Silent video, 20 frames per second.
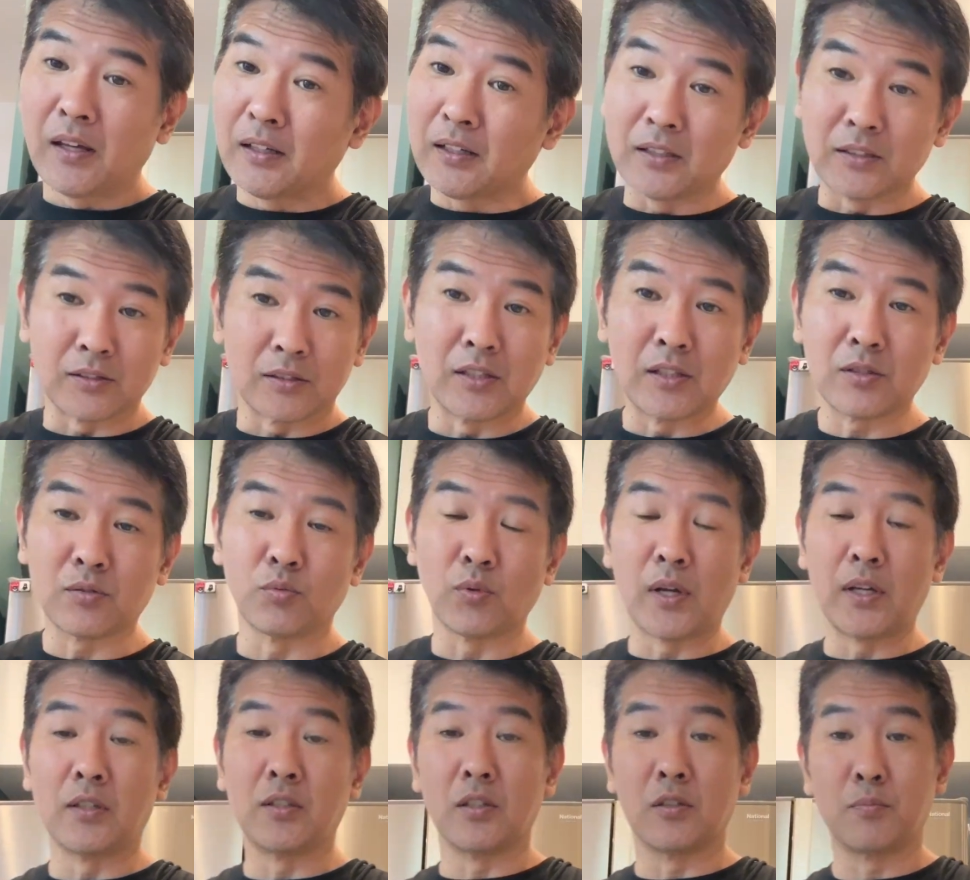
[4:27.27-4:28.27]
because this
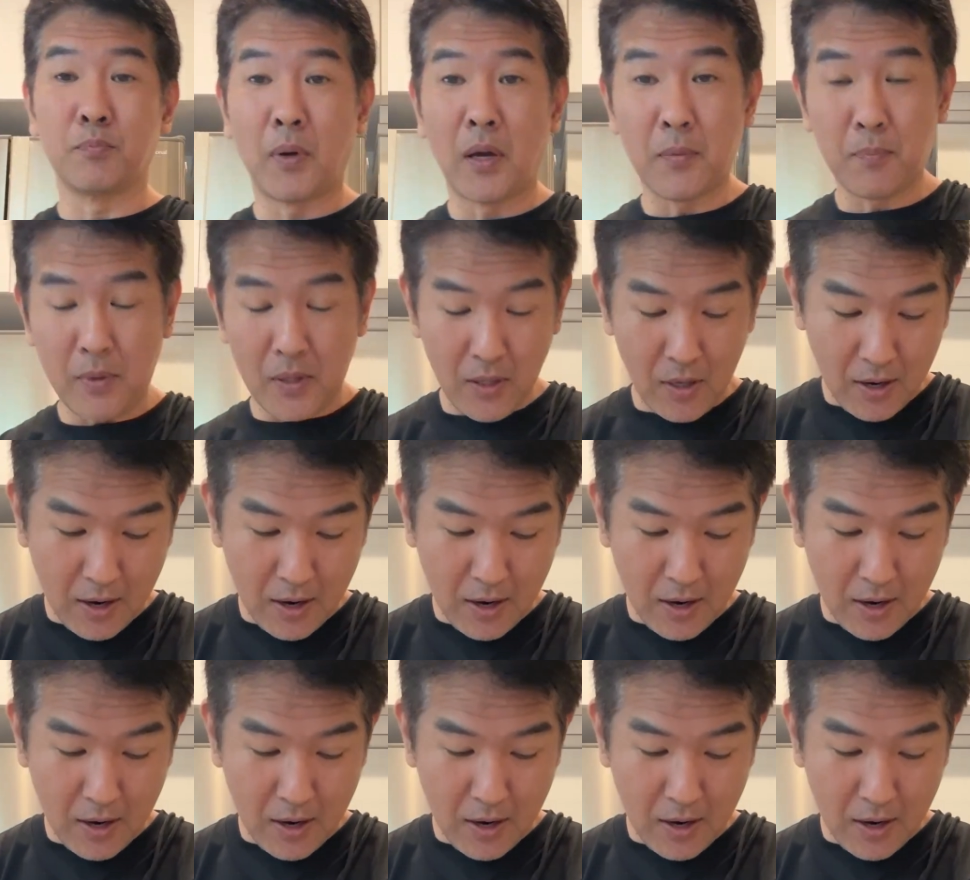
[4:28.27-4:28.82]
rice is piping